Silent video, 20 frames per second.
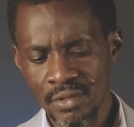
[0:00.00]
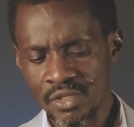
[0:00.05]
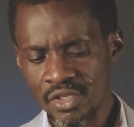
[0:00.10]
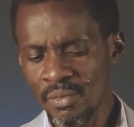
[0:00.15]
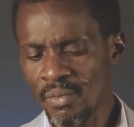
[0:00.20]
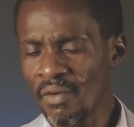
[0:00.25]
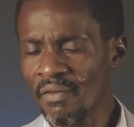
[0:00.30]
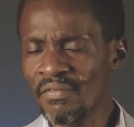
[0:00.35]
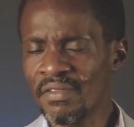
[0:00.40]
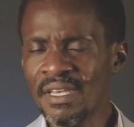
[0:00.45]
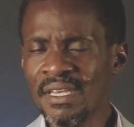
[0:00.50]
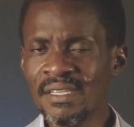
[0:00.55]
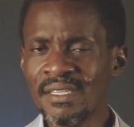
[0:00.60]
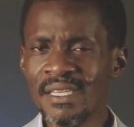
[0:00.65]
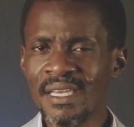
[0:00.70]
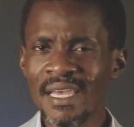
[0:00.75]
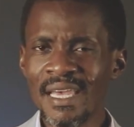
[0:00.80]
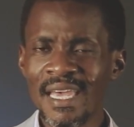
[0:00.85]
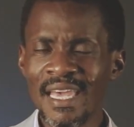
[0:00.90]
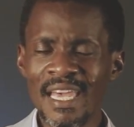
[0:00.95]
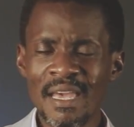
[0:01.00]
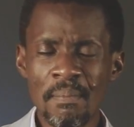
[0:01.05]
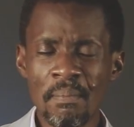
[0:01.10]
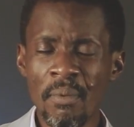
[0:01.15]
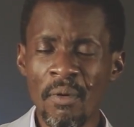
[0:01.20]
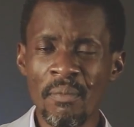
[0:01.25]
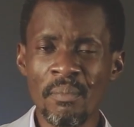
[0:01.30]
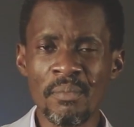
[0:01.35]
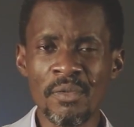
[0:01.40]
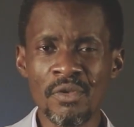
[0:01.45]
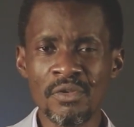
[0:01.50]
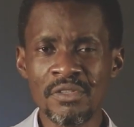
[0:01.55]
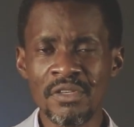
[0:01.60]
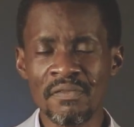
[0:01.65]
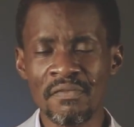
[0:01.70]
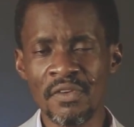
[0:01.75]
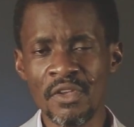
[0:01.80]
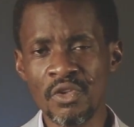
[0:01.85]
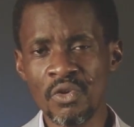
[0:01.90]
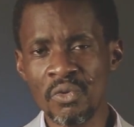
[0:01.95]
Some of these hip-hop
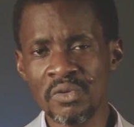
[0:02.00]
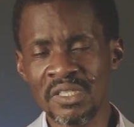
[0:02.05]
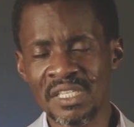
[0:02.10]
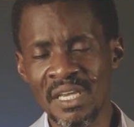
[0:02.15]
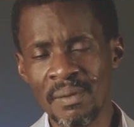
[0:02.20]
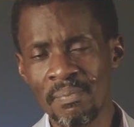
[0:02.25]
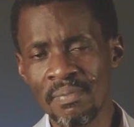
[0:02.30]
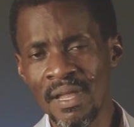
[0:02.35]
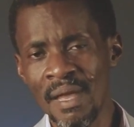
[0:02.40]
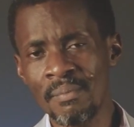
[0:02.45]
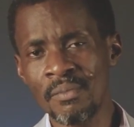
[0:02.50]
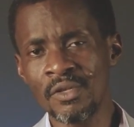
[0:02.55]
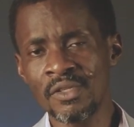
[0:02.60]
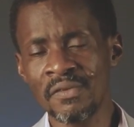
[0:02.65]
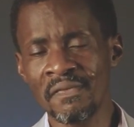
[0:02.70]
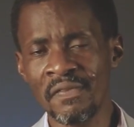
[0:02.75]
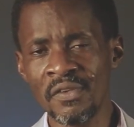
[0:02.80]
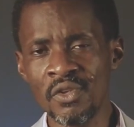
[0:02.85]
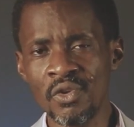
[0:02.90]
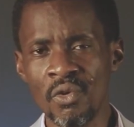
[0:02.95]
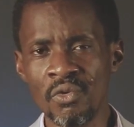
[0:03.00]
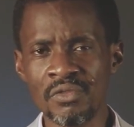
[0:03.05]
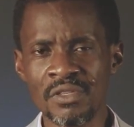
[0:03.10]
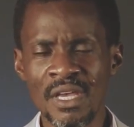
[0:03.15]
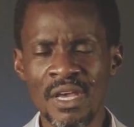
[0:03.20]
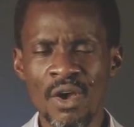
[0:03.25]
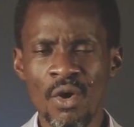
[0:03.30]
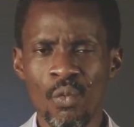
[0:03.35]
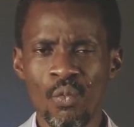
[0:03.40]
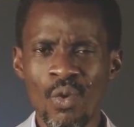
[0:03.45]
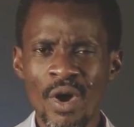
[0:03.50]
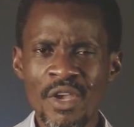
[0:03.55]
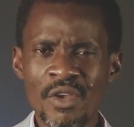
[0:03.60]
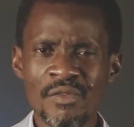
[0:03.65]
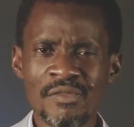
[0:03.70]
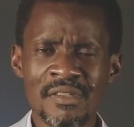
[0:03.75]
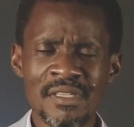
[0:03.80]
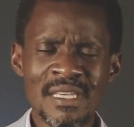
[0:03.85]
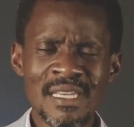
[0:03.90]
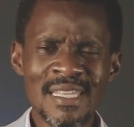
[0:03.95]
music videos, hip-hop music videos, where
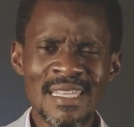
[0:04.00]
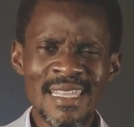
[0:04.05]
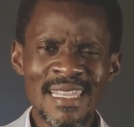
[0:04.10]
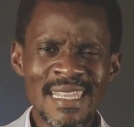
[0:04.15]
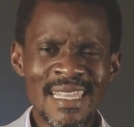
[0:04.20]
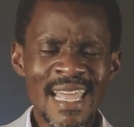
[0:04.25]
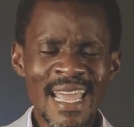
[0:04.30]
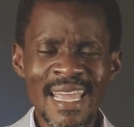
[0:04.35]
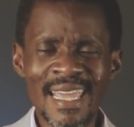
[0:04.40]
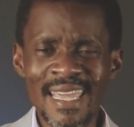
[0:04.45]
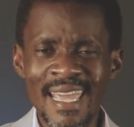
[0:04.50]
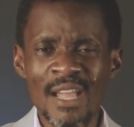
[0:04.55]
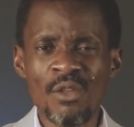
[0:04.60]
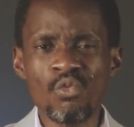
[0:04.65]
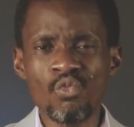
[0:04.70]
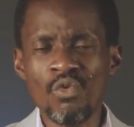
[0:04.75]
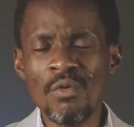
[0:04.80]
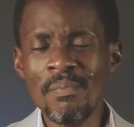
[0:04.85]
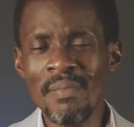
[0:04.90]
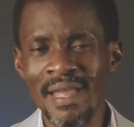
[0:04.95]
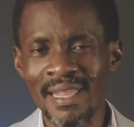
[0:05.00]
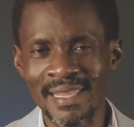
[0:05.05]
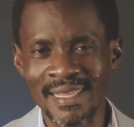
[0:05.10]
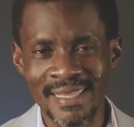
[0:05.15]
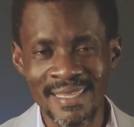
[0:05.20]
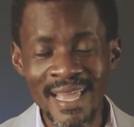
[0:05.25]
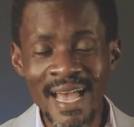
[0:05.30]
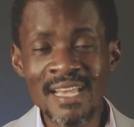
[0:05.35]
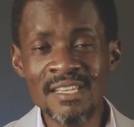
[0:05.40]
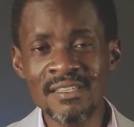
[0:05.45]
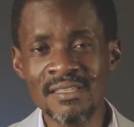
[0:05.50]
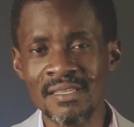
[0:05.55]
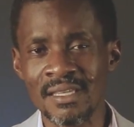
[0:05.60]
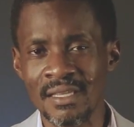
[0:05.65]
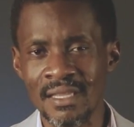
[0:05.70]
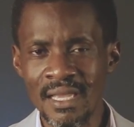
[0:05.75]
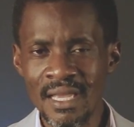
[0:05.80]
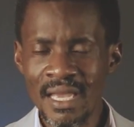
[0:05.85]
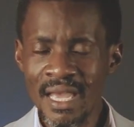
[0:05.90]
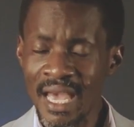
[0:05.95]
you see naked women
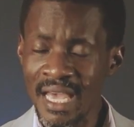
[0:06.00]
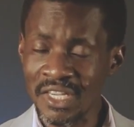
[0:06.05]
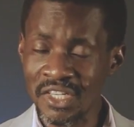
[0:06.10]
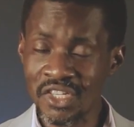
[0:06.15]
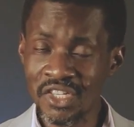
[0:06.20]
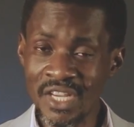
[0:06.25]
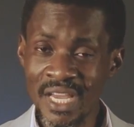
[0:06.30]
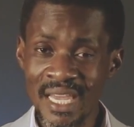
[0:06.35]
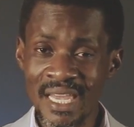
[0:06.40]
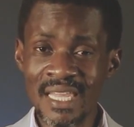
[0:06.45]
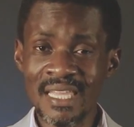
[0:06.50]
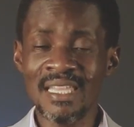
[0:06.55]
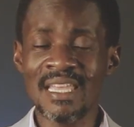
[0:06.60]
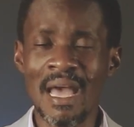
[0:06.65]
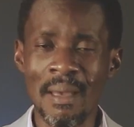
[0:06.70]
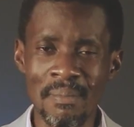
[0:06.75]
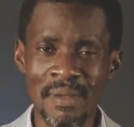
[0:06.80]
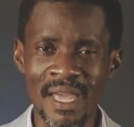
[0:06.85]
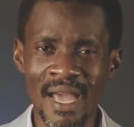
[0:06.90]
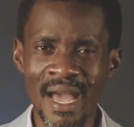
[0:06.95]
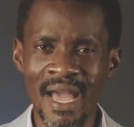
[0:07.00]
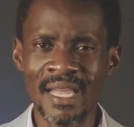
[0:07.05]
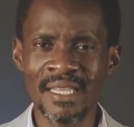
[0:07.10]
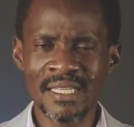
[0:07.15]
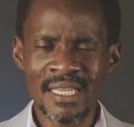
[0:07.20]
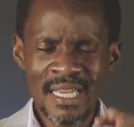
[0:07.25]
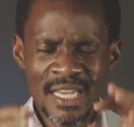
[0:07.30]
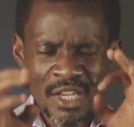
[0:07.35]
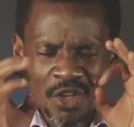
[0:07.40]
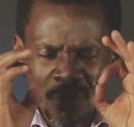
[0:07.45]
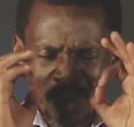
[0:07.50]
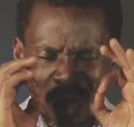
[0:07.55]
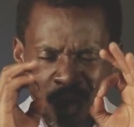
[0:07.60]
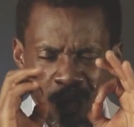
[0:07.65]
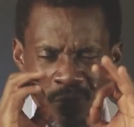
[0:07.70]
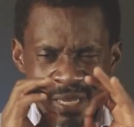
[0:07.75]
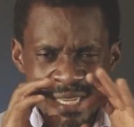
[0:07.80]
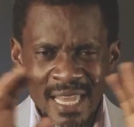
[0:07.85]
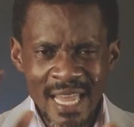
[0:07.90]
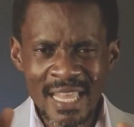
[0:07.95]
dancing and shaking their behind. You need
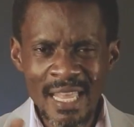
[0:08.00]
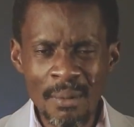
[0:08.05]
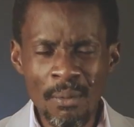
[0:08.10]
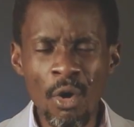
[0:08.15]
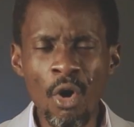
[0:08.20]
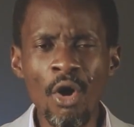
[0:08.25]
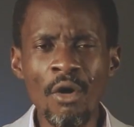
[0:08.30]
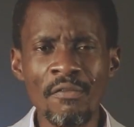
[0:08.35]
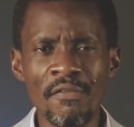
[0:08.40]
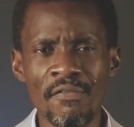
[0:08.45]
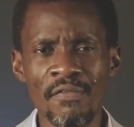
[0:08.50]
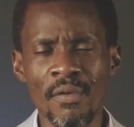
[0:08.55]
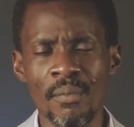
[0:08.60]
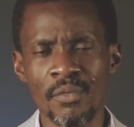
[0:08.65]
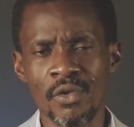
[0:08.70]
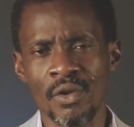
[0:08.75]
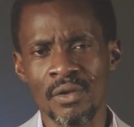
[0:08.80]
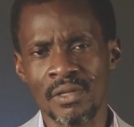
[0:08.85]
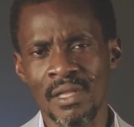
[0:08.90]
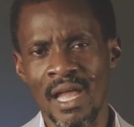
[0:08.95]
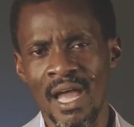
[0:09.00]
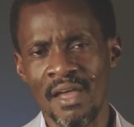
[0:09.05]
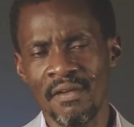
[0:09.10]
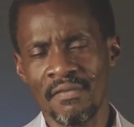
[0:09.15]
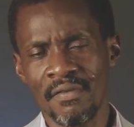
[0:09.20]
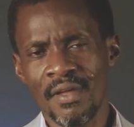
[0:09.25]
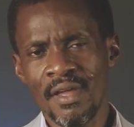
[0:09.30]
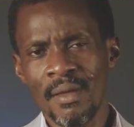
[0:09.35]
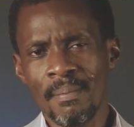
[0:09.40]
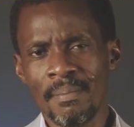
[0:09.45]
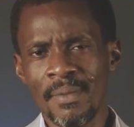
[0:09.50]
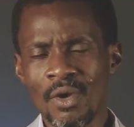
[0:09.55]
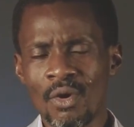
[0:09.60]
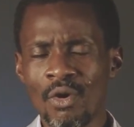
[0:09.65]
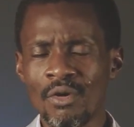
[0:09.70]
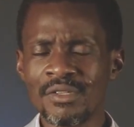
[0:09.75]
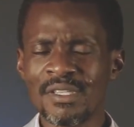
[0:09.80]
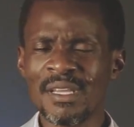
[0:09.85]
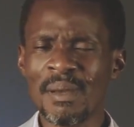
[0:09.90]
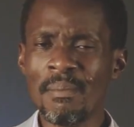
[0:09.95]
to get them off from your life.
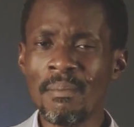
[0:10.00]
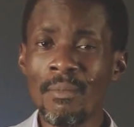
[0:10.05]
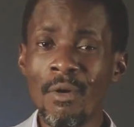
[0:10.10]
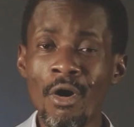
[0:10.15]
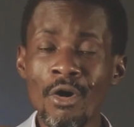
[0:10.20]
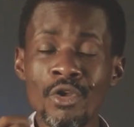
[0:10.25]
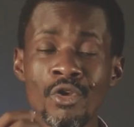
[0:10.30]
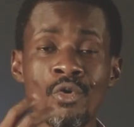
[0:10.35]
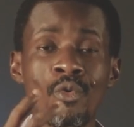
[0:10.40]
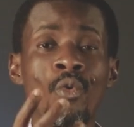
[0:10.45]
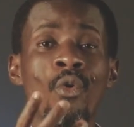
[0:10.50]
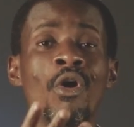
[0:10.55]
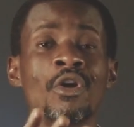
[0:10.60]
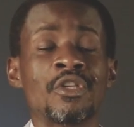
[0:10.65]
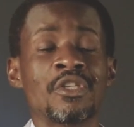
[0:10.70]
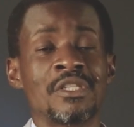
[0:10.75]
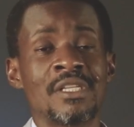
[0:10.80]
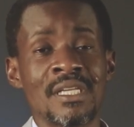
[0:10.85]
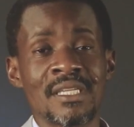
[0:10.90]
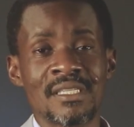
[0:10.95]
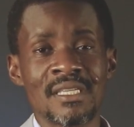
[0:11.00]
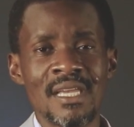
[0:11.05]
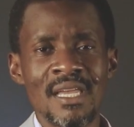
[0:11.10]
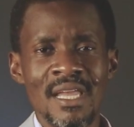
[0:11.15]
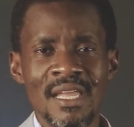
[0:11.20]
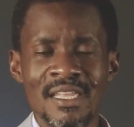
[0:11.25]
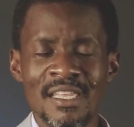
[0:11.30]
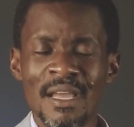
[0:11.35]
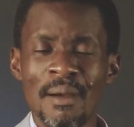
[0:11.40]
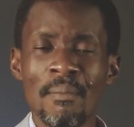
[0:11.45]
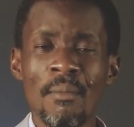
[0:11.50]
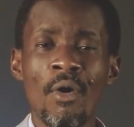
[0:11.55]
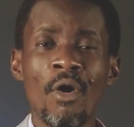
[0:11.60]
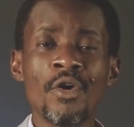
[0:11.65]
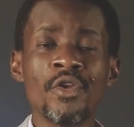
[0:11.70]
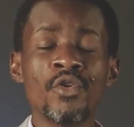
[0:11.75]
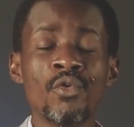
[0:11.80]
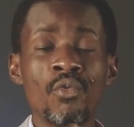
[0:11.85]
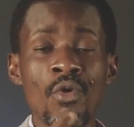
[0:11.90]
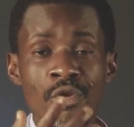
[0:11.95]
Because the more you watch this, the
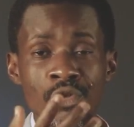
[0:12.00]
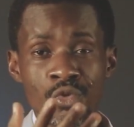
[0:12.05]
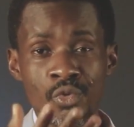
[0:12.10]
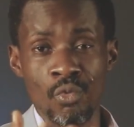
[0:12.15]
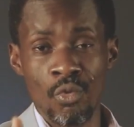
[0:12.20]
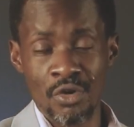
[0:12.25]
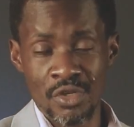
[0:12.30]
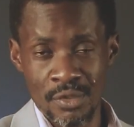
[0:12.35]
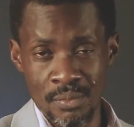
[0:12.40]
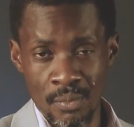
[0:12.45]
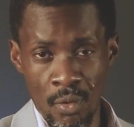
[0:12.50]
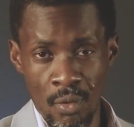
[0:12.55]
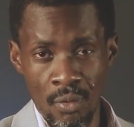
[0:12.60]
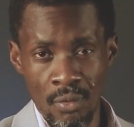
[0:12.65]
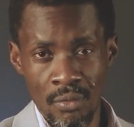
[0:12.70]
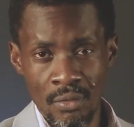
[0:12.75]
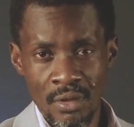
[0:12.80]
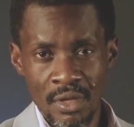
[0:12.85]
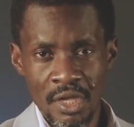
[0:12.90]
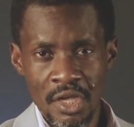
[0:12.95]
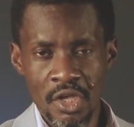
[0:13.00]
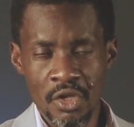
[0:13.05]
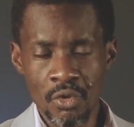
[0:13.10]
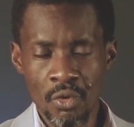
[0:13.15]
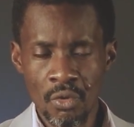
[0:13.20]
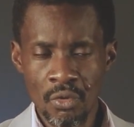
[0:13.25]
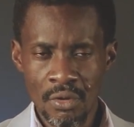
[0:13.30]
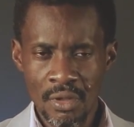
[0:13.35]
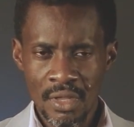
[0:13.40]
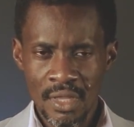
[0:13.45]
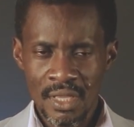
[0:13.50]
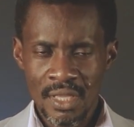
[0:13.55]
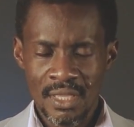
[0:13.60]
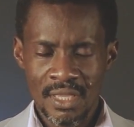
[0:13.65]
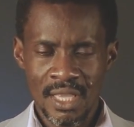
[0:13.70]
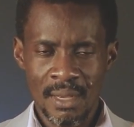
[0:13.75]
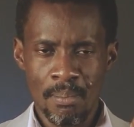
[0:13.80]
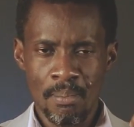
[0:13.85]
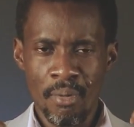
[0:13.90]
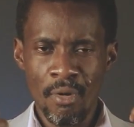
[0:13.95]
more you want to watch more. You know,
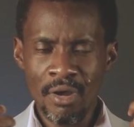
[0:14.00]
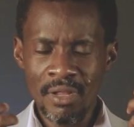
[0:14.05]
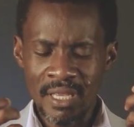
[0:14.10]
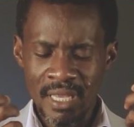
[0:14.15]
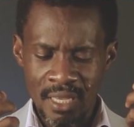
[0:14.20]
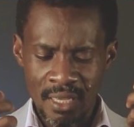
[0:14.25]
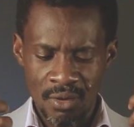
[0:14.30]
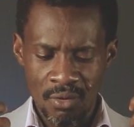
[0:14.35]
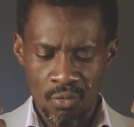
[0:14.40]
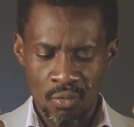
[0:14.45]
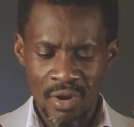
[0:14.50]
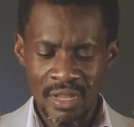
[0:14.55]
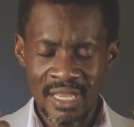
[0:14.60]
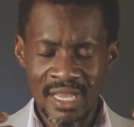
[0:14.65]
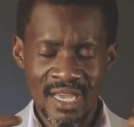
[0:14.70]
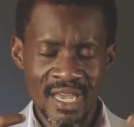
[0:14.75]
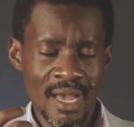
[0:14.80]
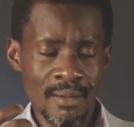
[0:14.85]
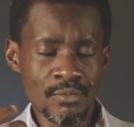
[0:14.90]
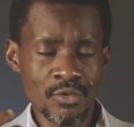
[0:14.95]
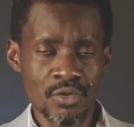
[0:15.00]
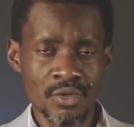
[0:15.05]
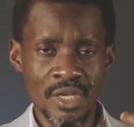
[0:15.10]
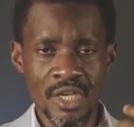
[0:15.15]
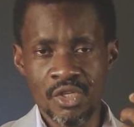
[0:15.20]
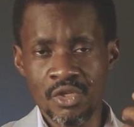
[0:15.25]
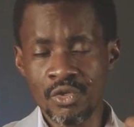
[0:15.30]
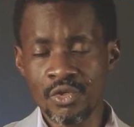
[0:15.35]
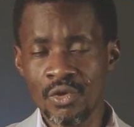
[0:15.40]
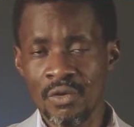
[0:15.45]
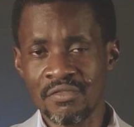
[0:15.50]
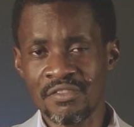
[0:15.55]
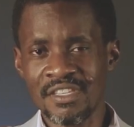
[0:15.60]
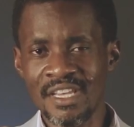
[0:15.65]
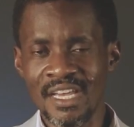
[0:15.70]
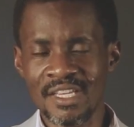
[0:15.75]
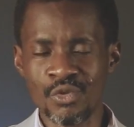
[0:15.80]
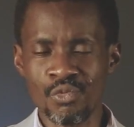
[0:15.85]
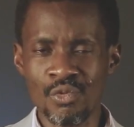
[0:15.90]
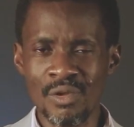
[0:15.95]
the body, when it comes to issues of
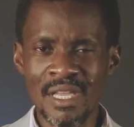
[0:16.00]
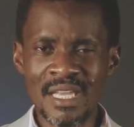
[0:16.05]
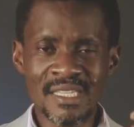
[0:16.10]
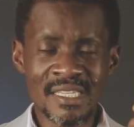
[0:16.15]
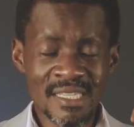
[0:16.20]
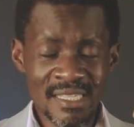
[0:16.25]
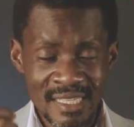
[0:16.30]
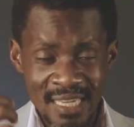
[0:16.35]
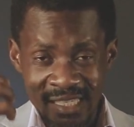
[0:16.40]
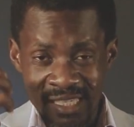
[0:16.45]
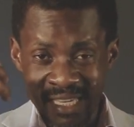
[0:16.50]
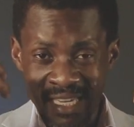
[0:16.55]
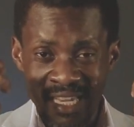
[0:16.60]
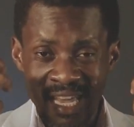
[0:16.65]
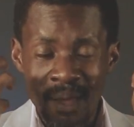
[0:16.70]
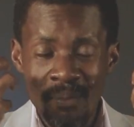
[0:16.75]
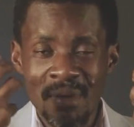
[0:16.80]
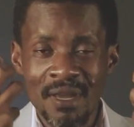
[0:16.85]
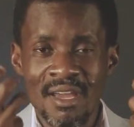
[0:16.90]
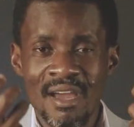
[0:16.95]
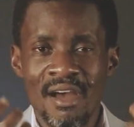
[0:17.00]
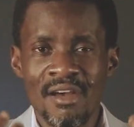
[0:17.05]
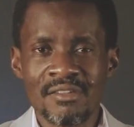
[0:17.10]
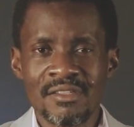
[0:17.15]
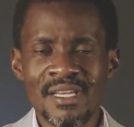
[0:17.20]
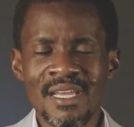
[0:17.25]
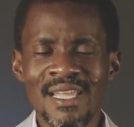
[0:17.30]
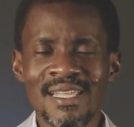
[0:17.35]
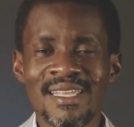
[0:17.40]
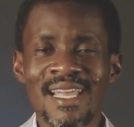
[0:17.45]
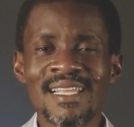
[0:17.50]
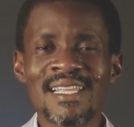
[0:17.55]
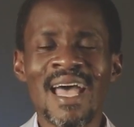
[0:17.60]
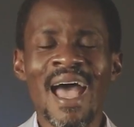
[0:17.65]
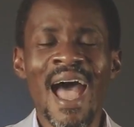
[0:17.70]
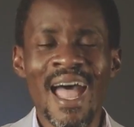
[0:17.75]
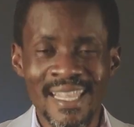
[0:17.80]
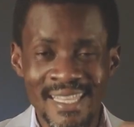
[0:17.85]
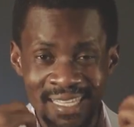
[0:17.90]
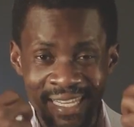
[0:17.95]
sex, releasing certain chemicals that
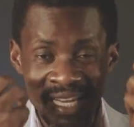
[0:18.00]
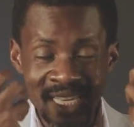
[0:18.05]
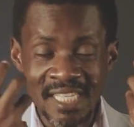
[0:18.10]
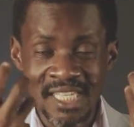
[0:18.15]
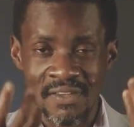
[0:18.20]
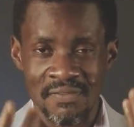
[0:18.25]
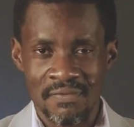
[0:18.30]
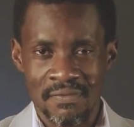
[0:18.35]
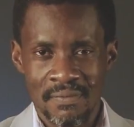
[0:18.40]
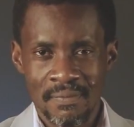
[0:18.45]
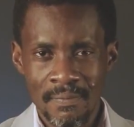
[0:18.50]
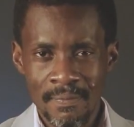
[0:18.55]
are addictive.